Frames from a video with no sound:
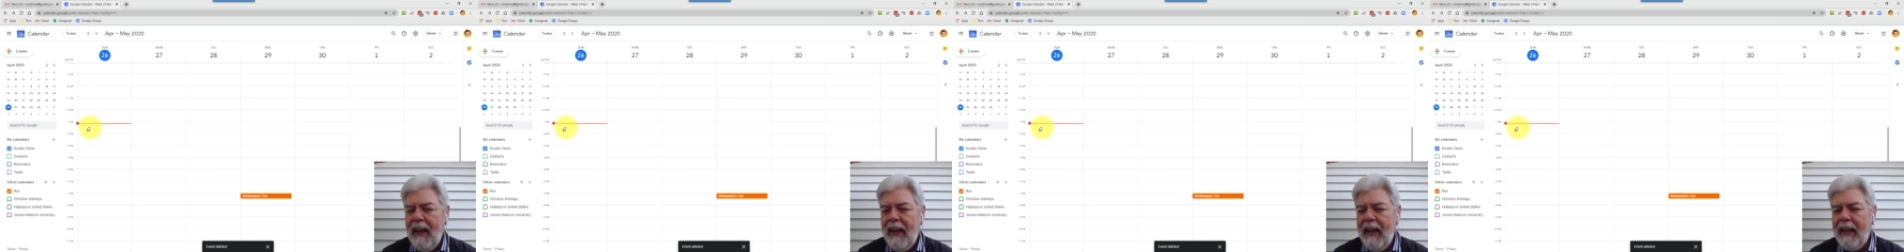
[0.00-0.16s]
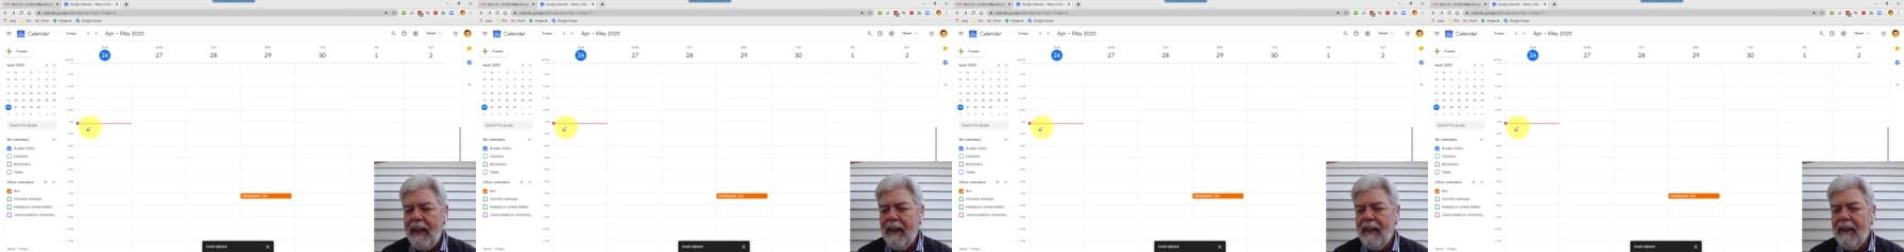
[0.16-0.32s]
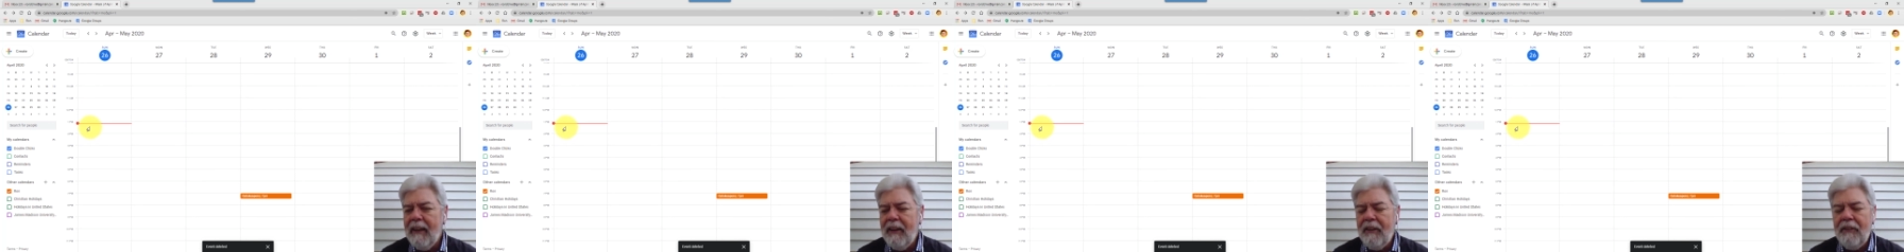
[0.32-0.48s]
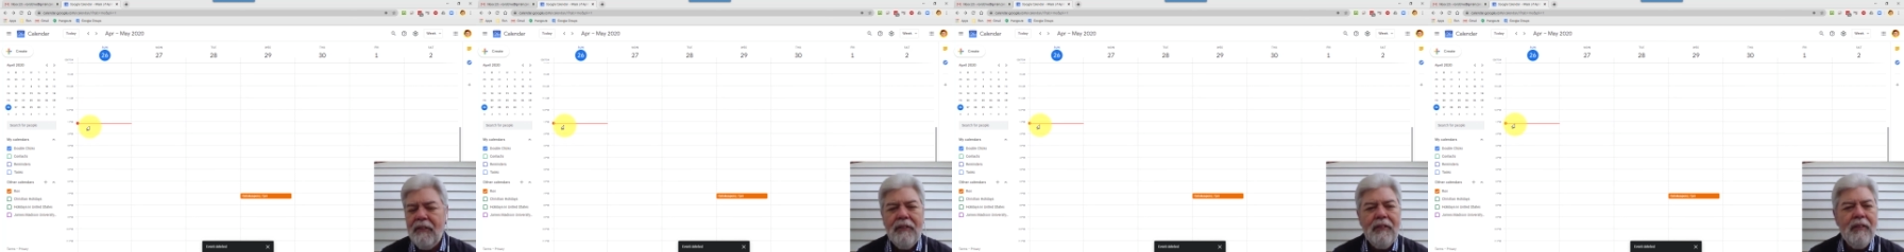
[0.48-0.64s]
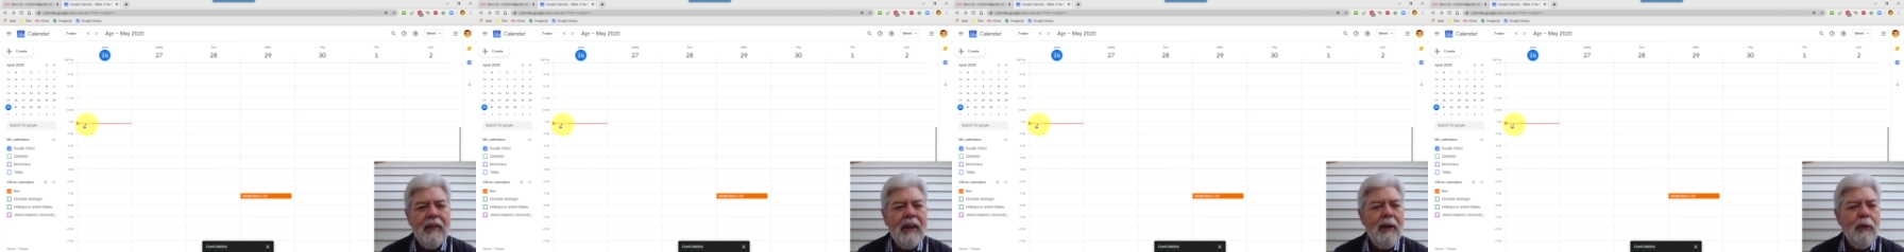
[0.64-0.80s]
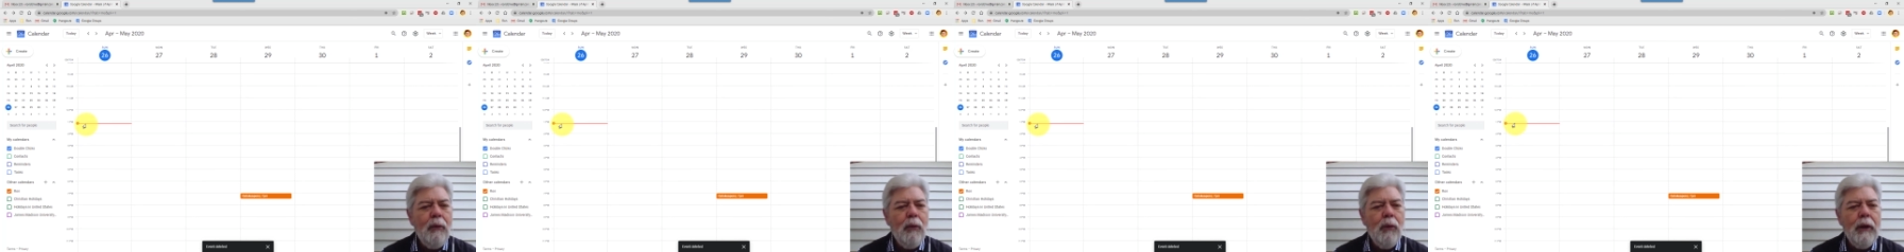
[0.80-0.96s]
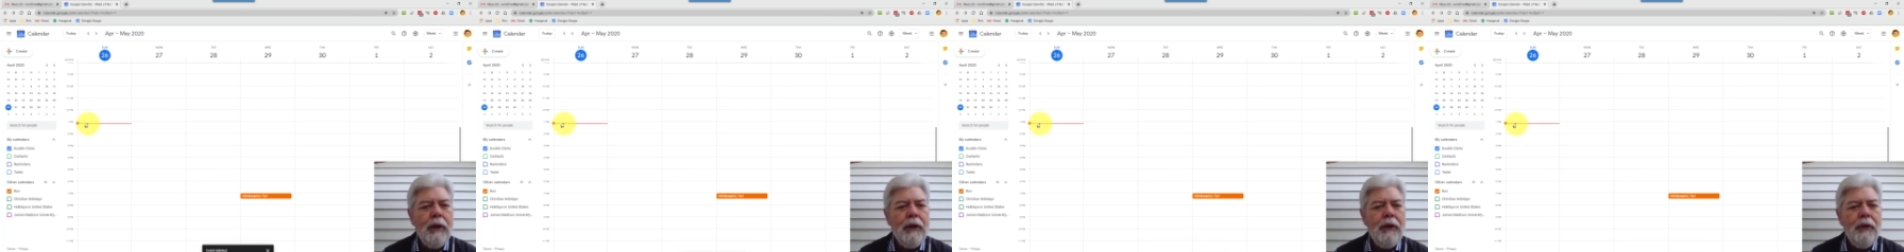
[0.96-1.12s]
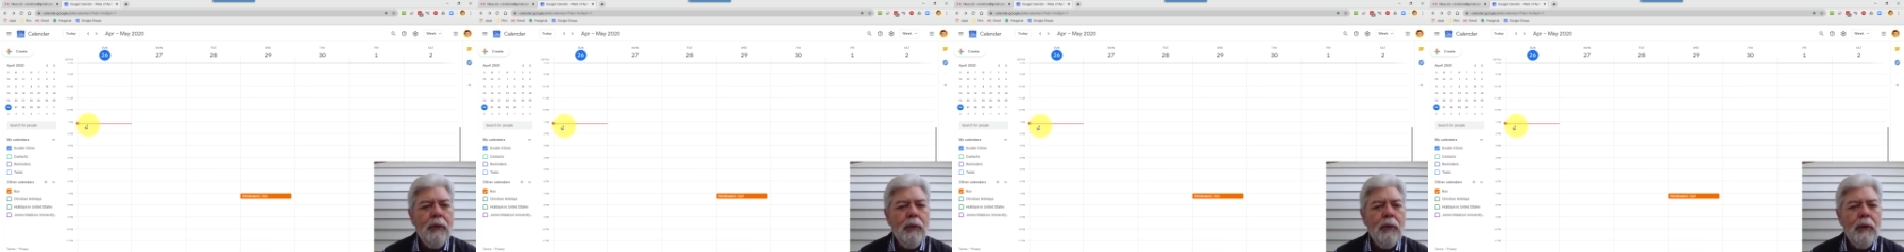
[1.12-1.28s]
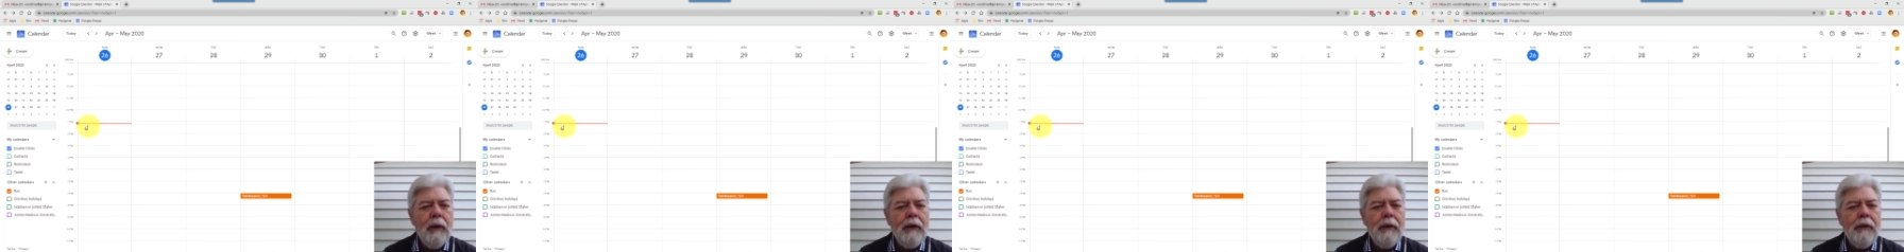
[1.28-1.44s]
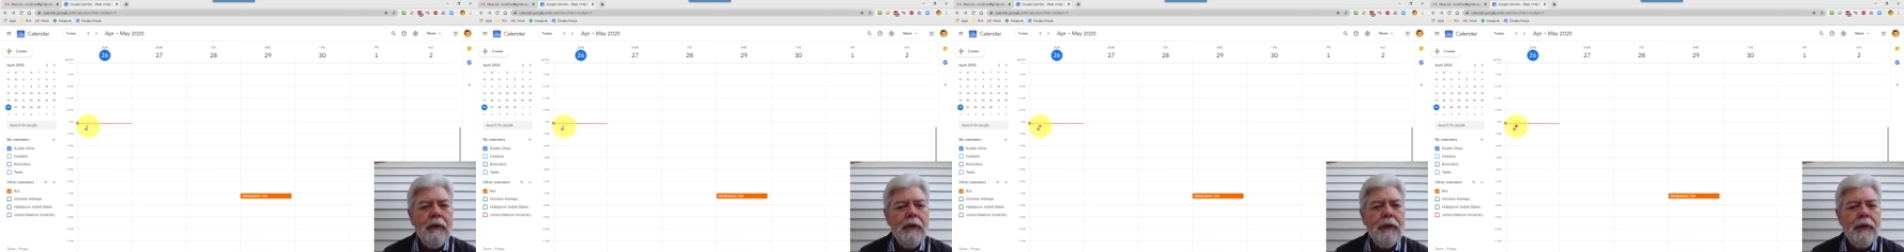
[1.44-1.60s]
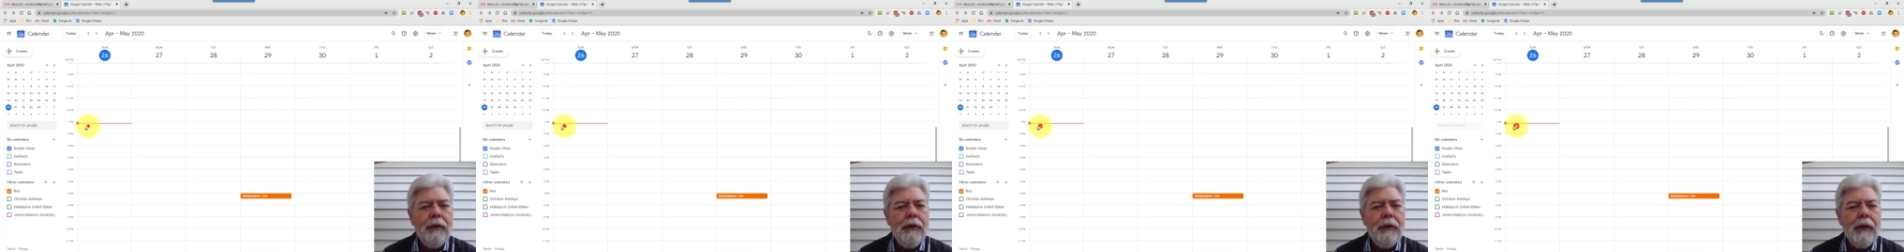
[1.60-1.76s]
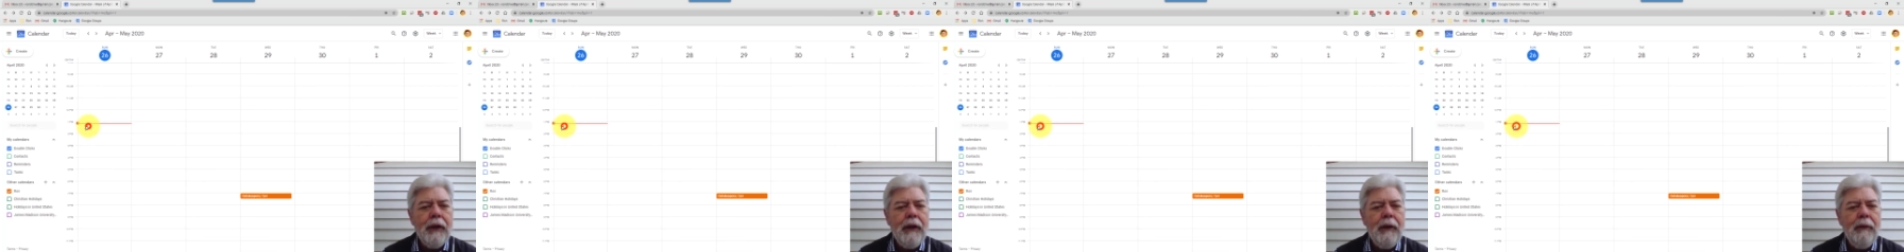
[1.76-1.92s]
at, let's say, 1 to
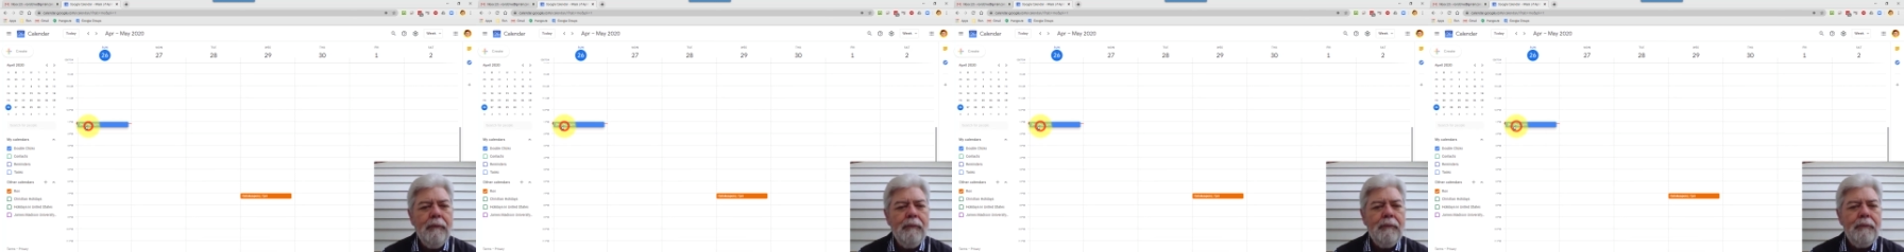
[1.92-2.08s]
1:30.